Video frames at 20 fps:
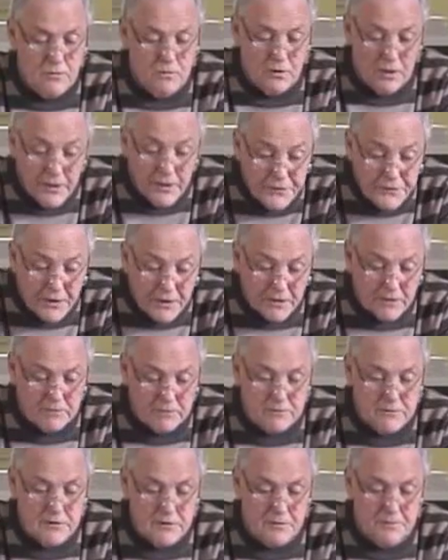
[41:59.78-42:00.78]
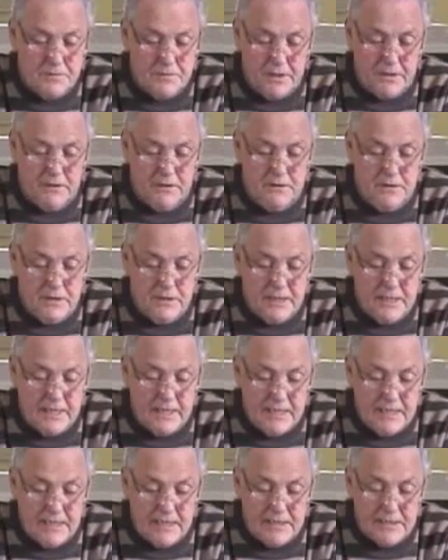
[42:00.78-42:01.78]
What I think, said Piglet,
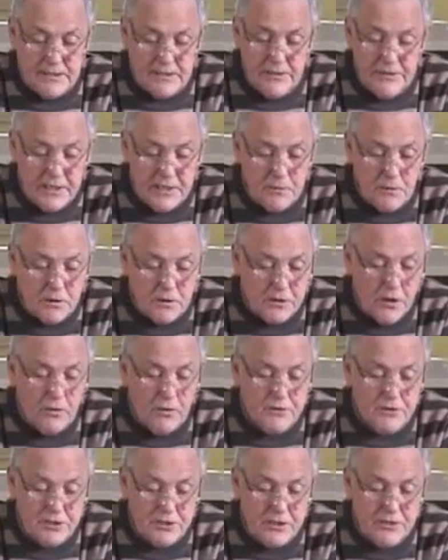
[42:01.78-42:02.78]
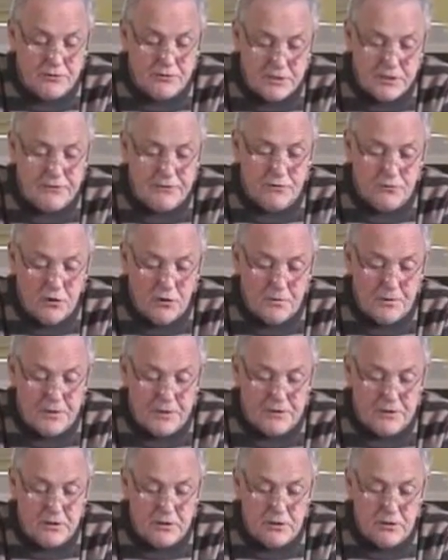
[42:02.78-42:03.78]
is I think we'll go and see Christopher
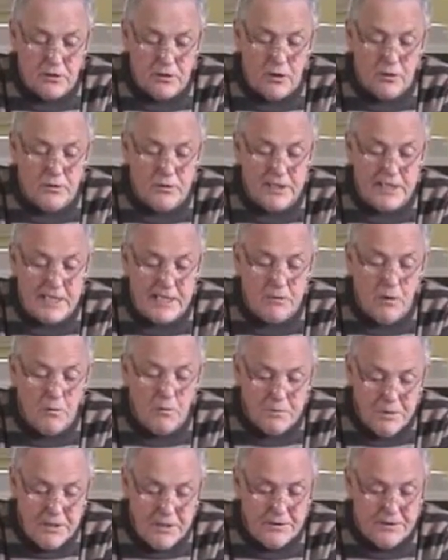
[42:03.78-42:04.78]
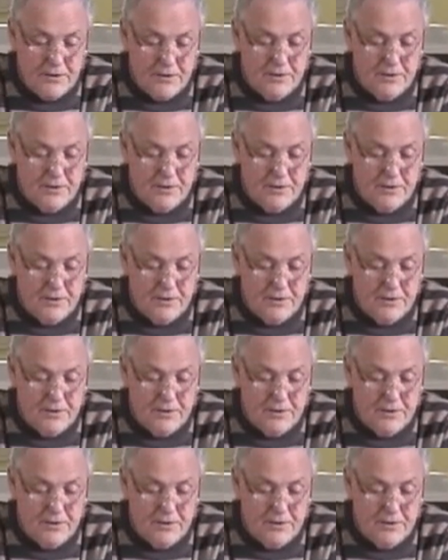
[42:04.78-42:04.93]
Robin, only he won't be